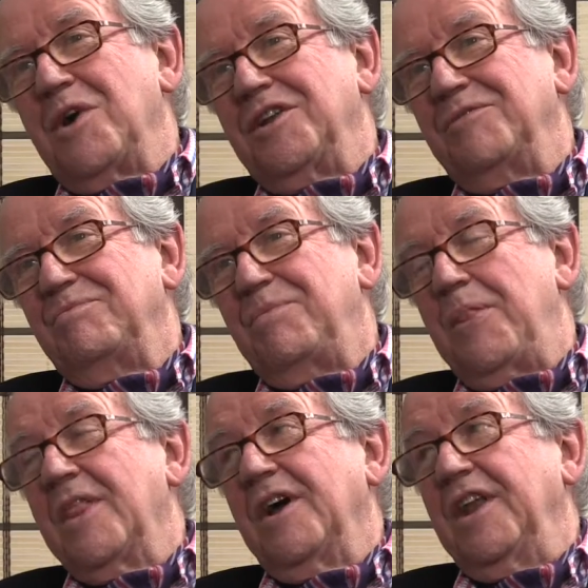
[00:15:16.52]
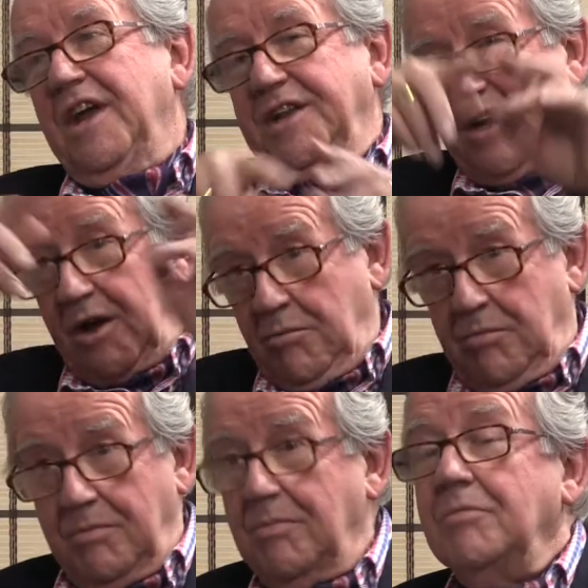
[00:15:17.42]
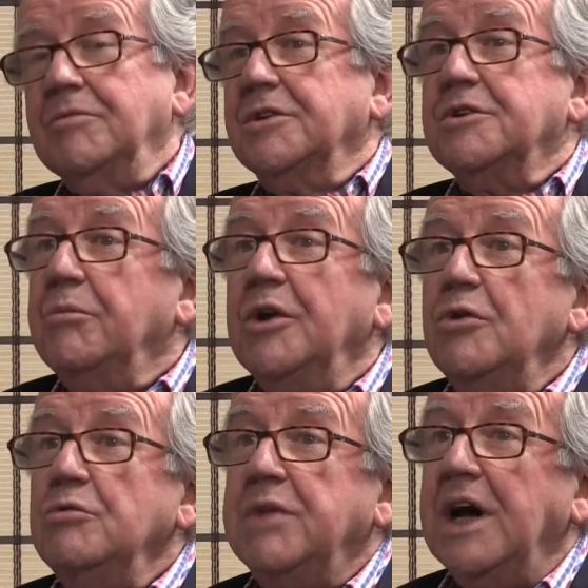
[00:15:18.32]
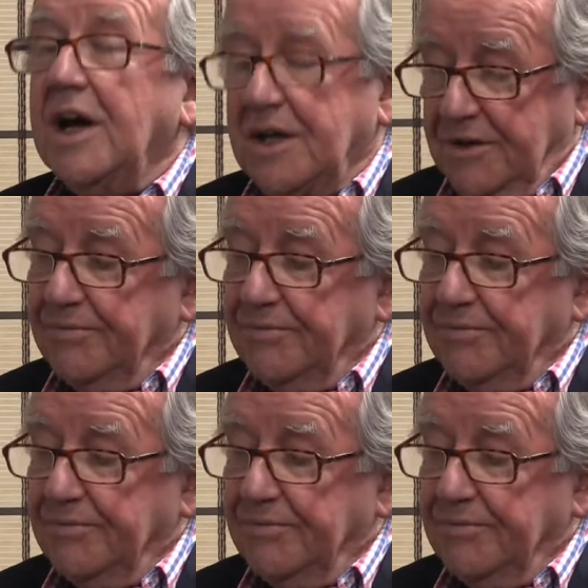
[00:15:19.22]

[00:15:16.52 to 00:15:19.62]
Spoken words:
one and ended up just a balloon back